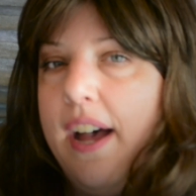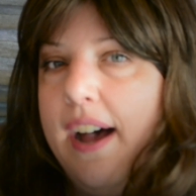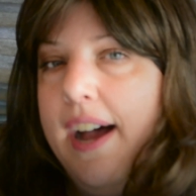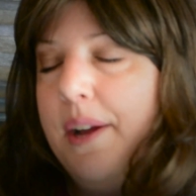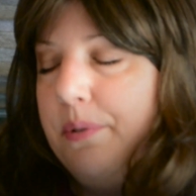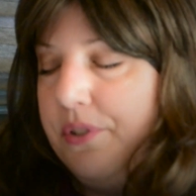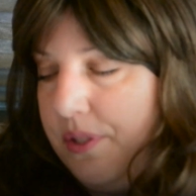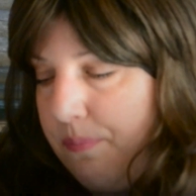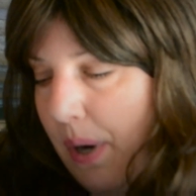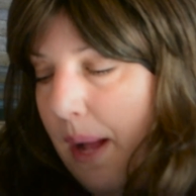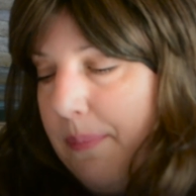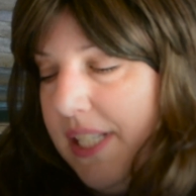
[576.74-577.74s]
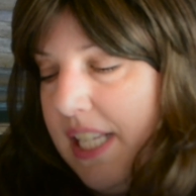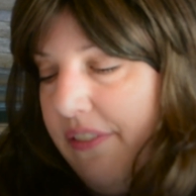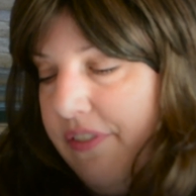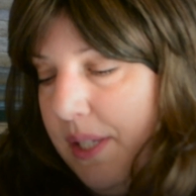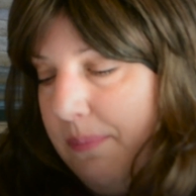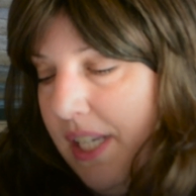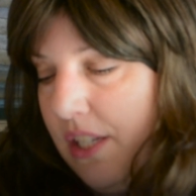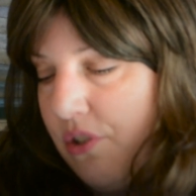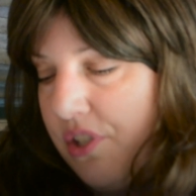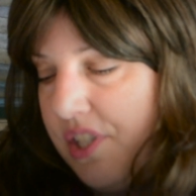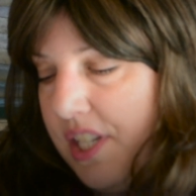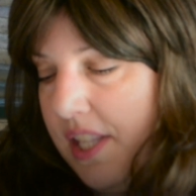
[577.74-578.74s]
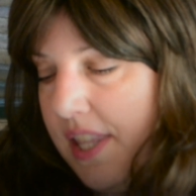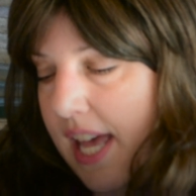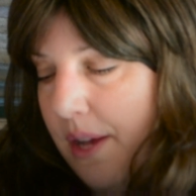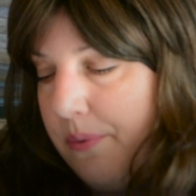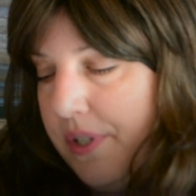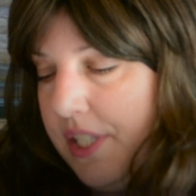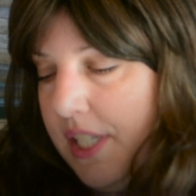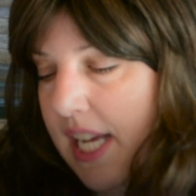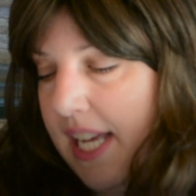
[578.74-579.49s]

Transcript: I will probably definitely be interested in that one.